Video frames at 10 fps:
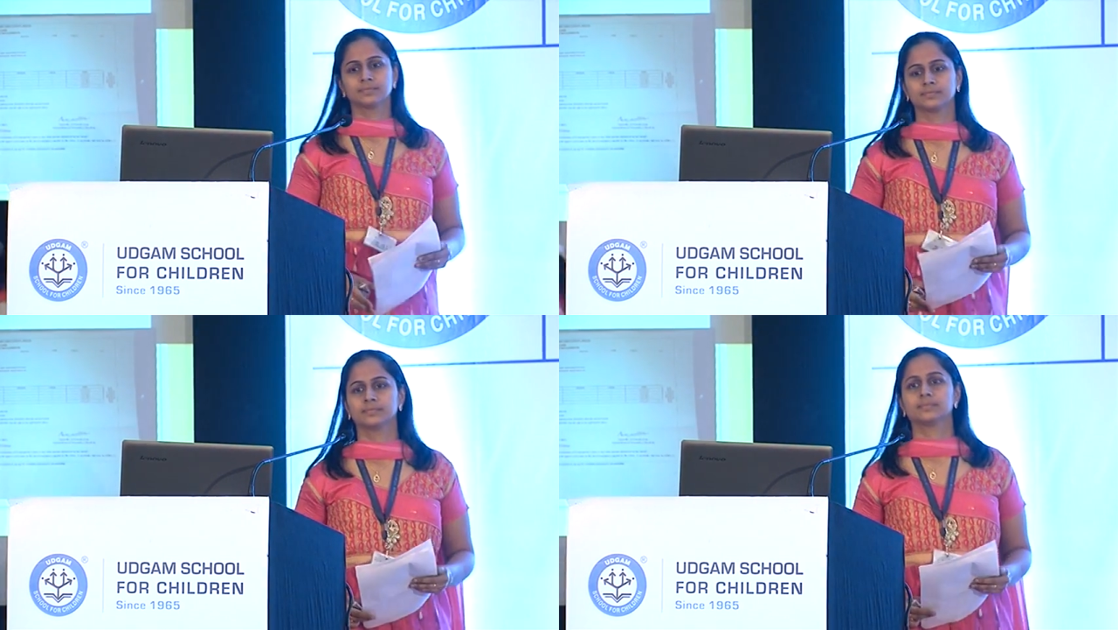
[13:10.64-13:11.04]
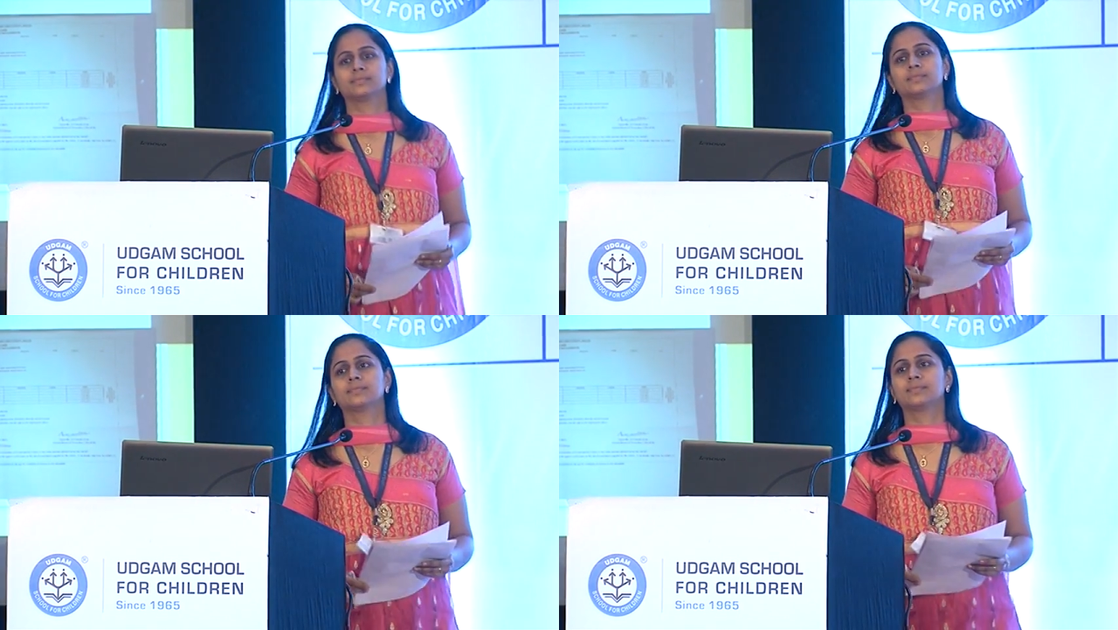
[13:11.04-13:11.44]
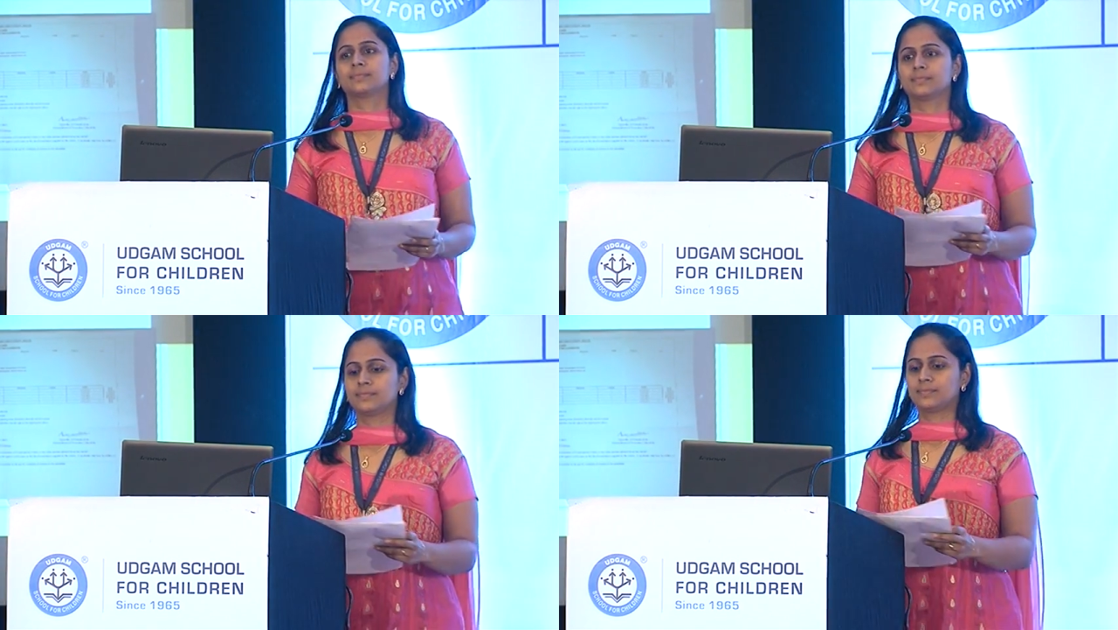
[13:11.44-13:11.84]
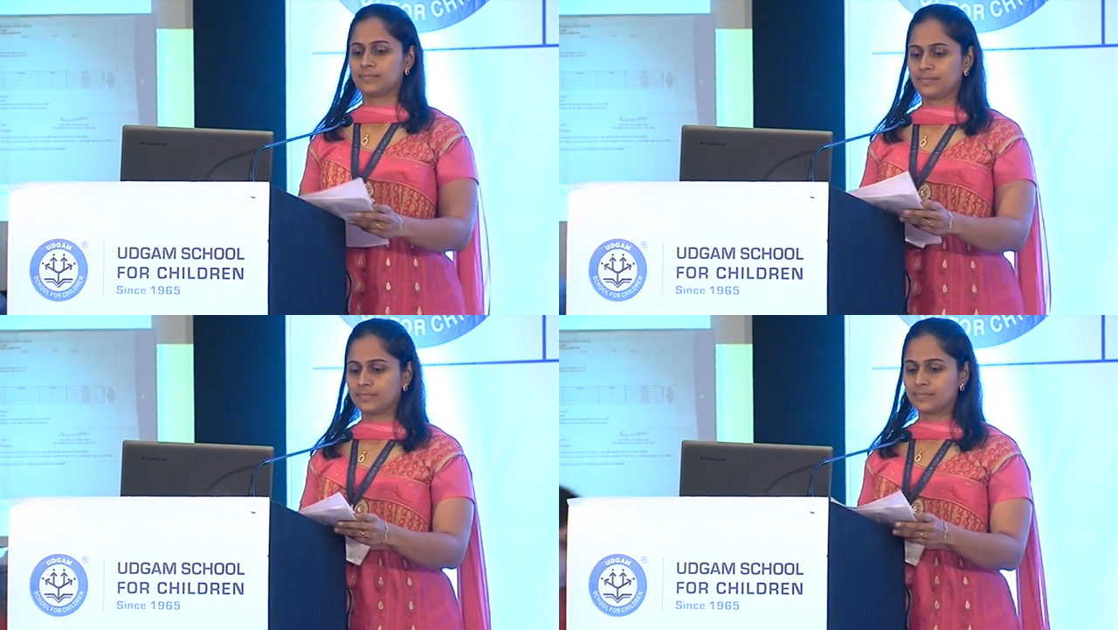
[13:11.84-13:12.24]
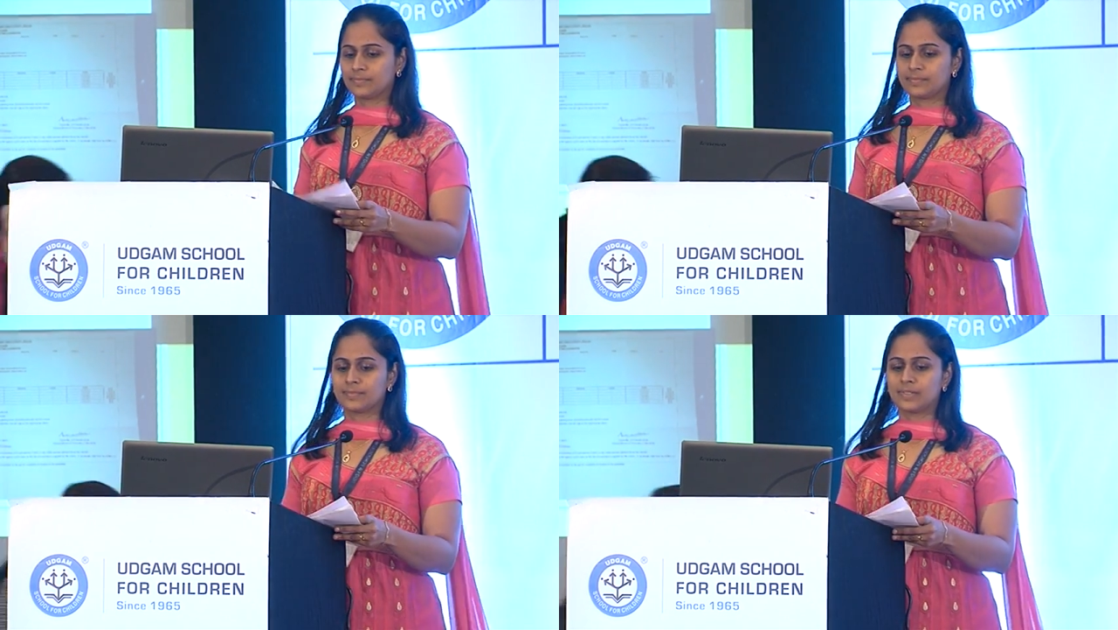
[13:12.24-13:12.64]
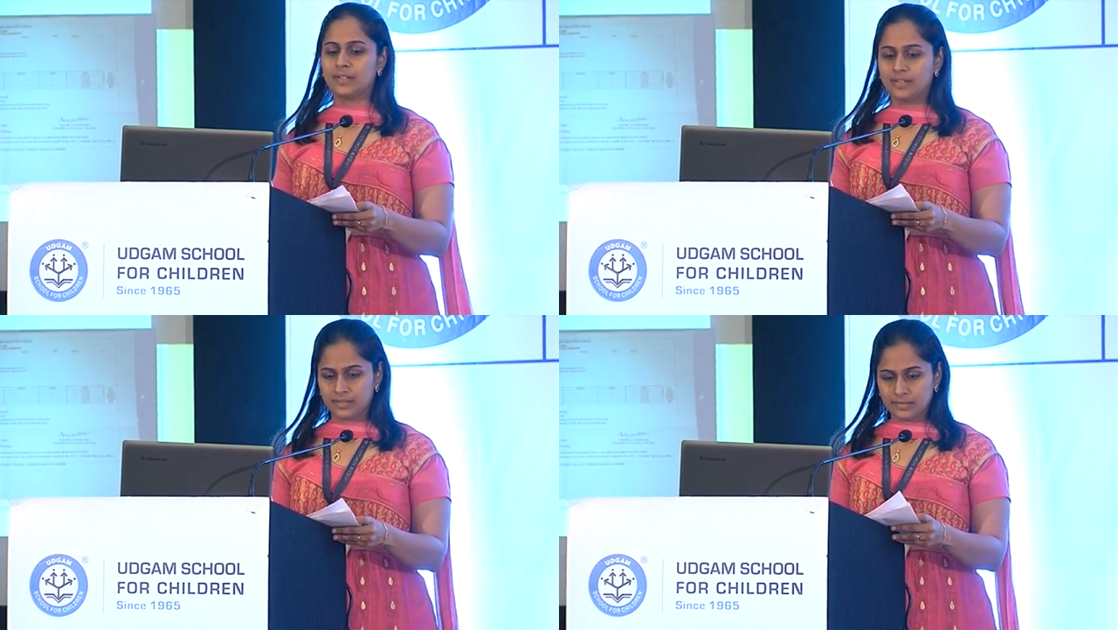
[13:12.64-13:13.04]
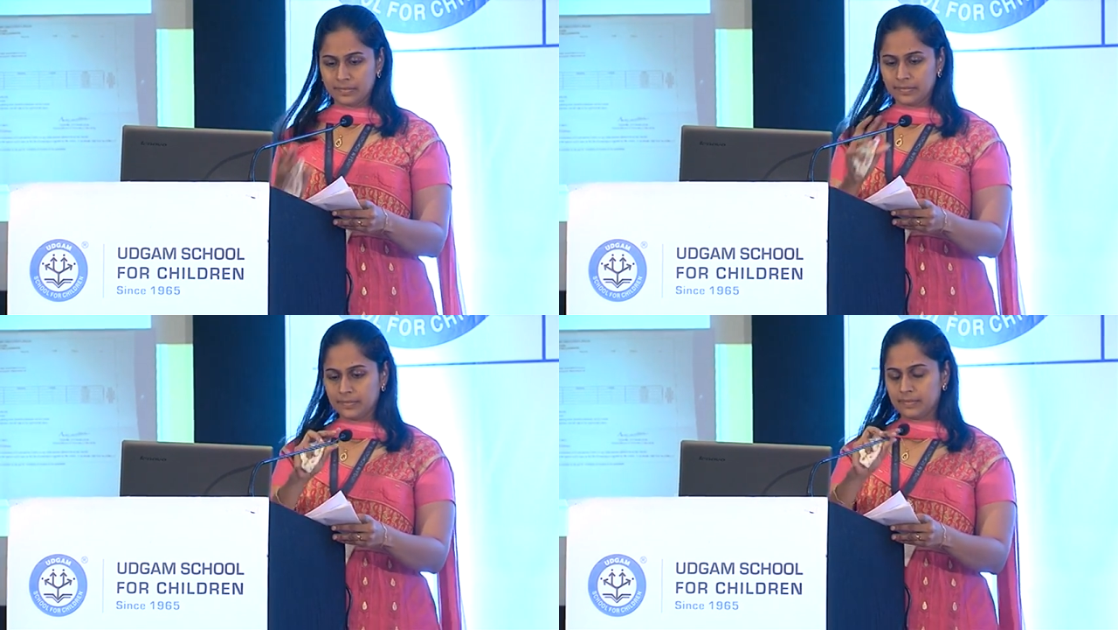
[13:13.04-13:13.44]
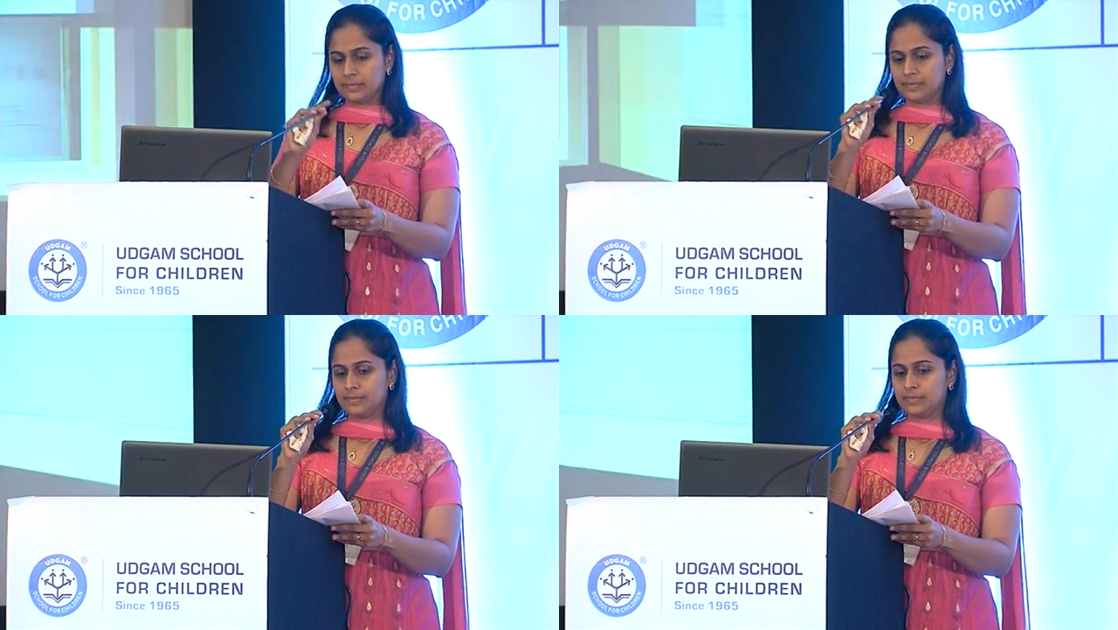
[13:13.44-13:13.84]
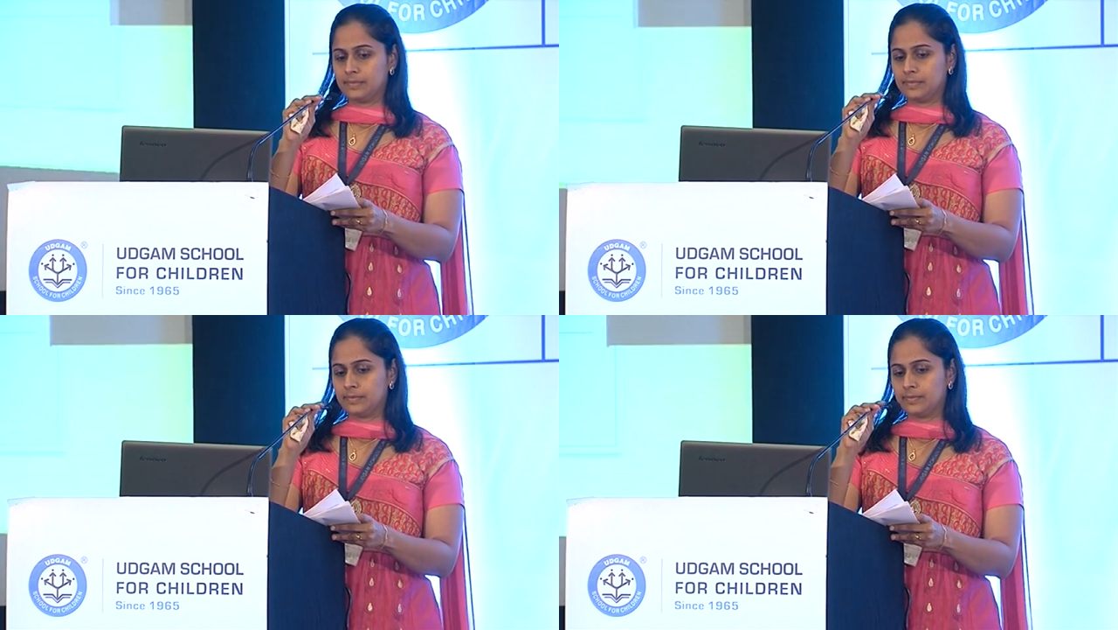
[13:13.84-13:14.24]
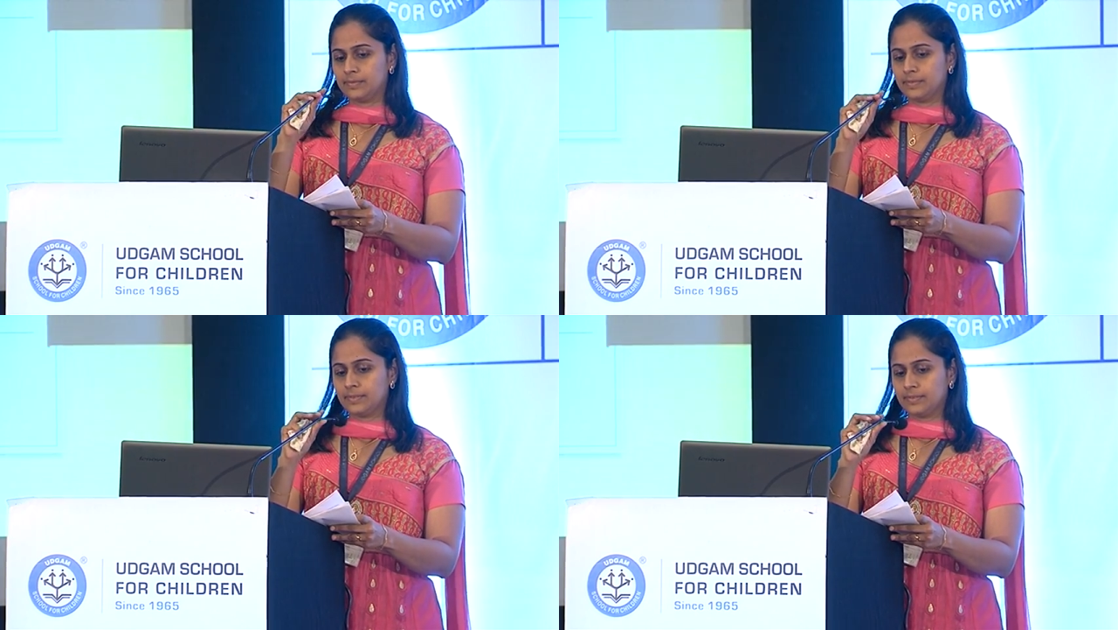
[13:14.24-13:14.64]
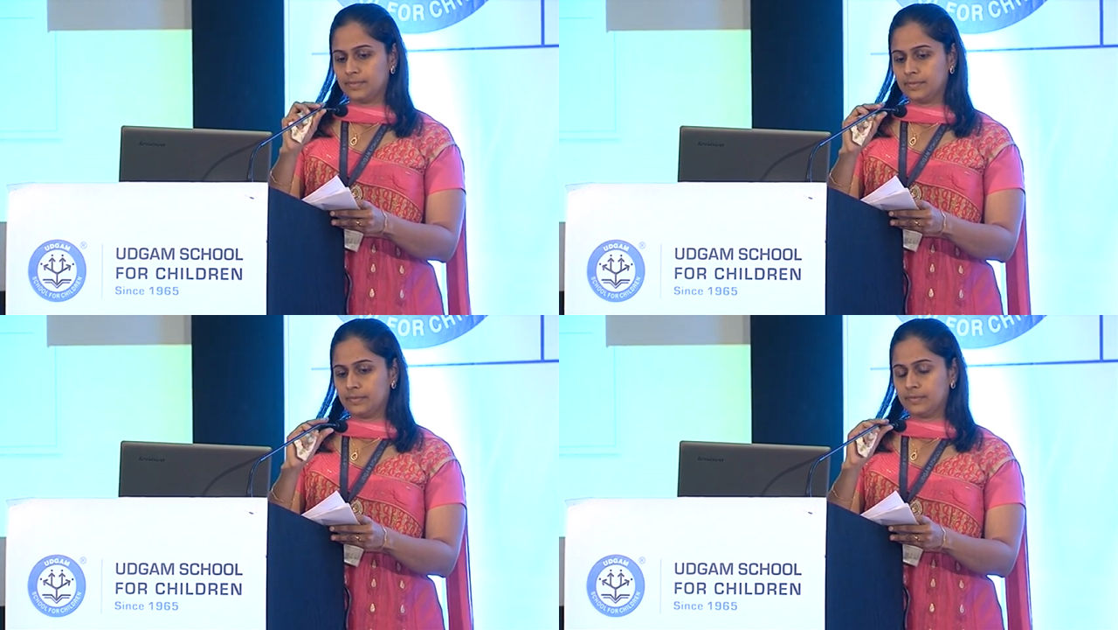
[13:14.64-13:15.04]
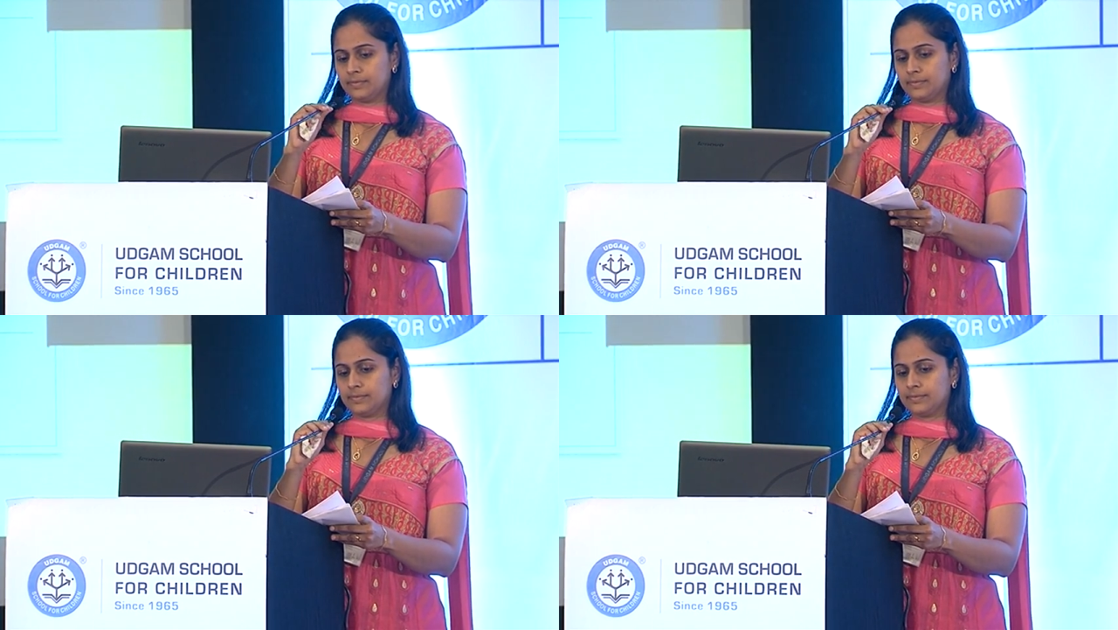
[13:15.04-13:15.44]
No one is speaking in this clip.